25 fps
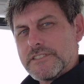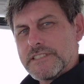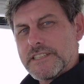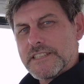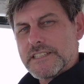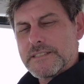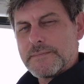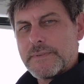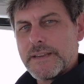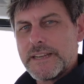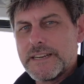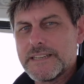or
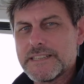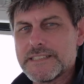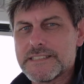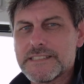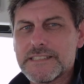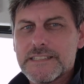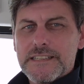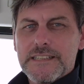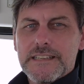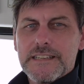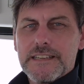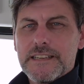6
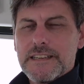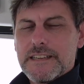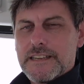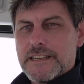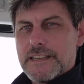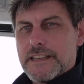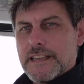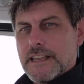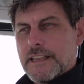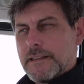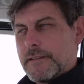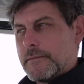meters,
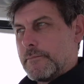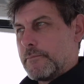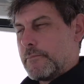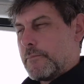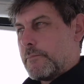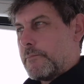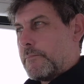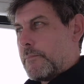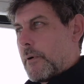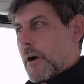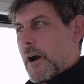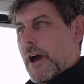
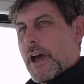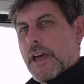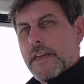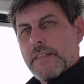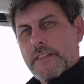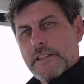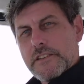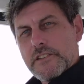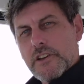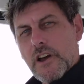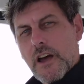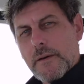by
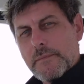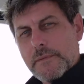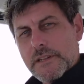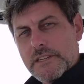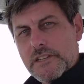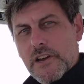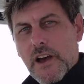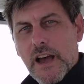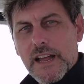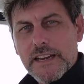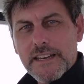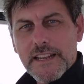the time the
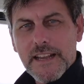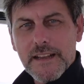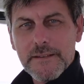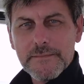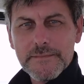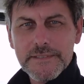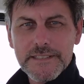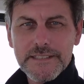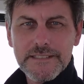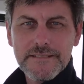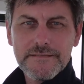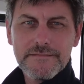tide
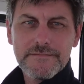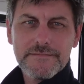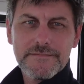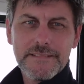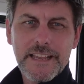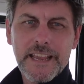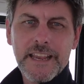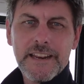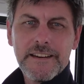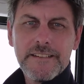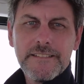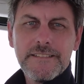comes
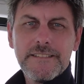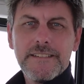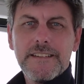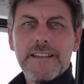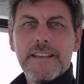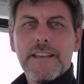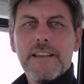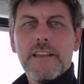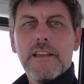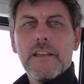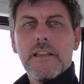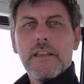in,
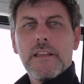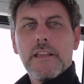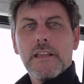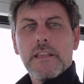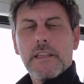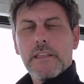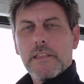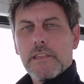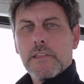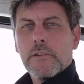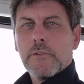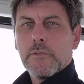
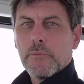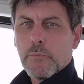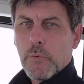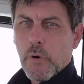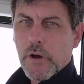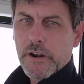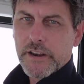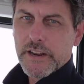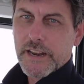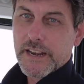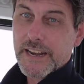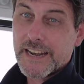you'll
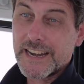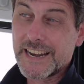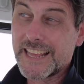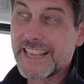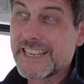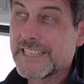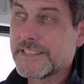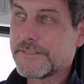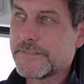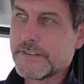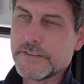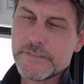want at
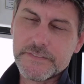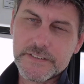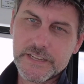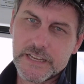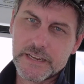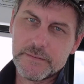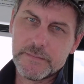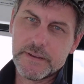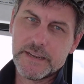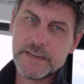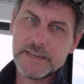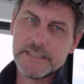least
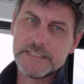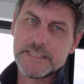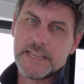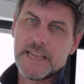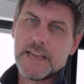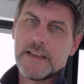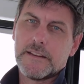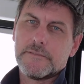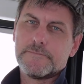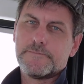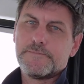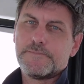15 meters
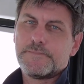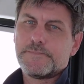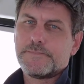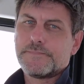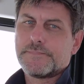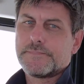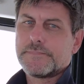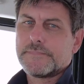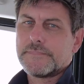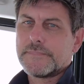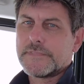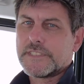out.
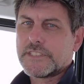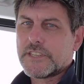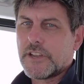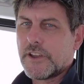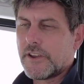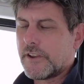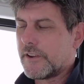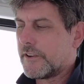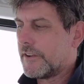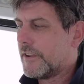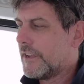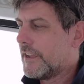
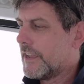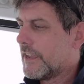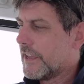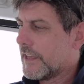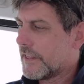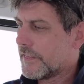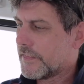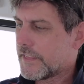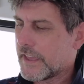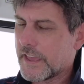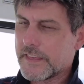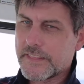So
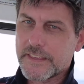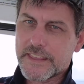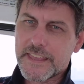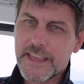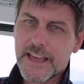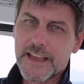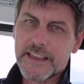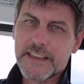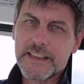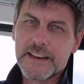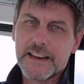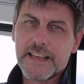they're the
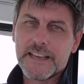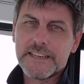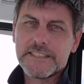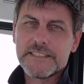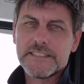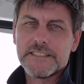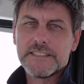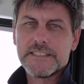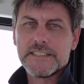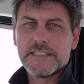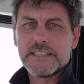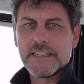
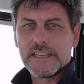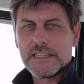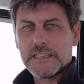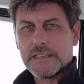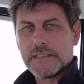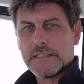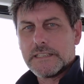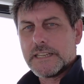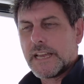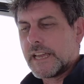calculations that need to